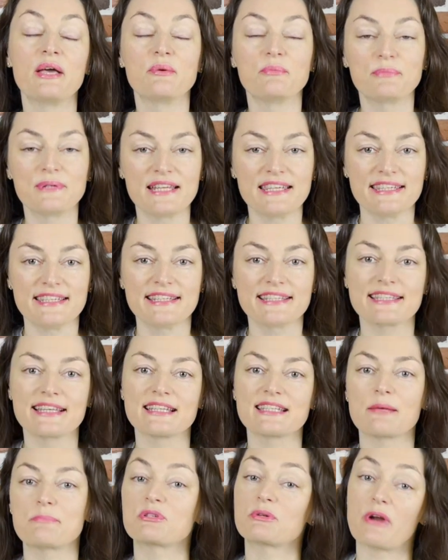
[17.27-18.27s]

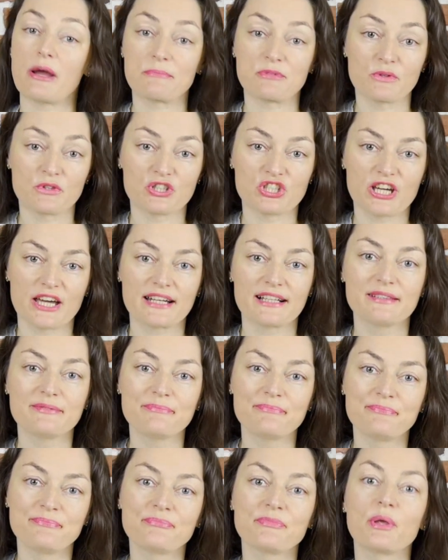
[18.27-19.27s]
Please subscribe to the
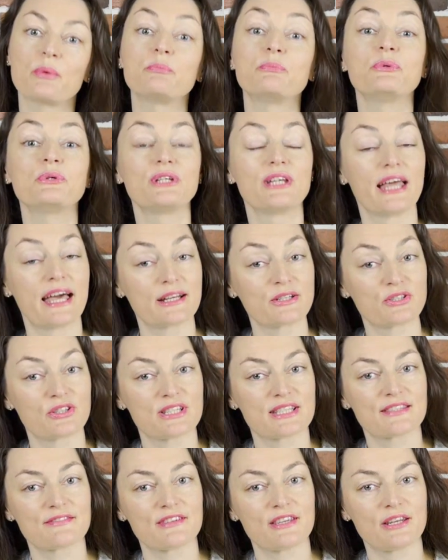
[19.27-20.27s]
channel, put like to
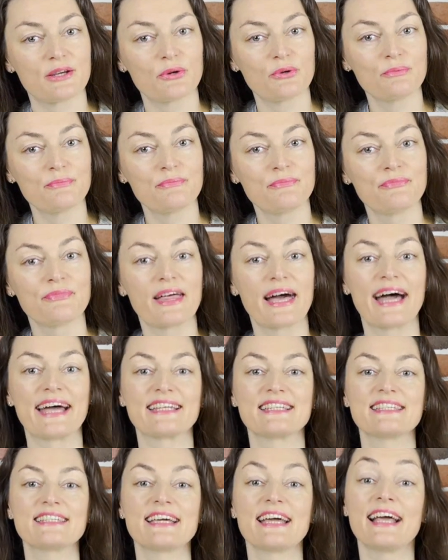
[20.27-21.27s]
this video,
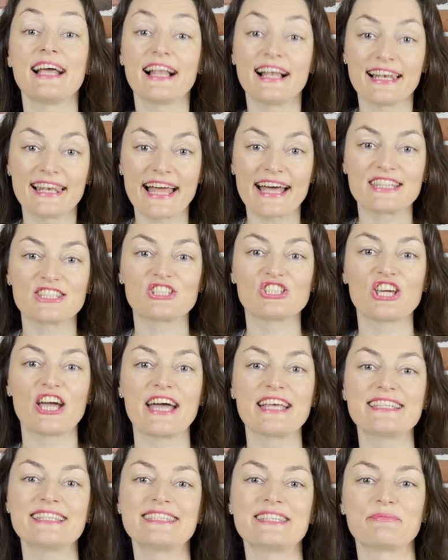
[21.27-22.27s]
and let's
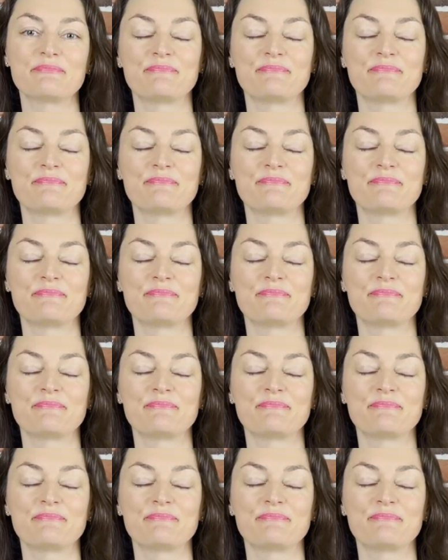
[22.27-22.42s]
jazz!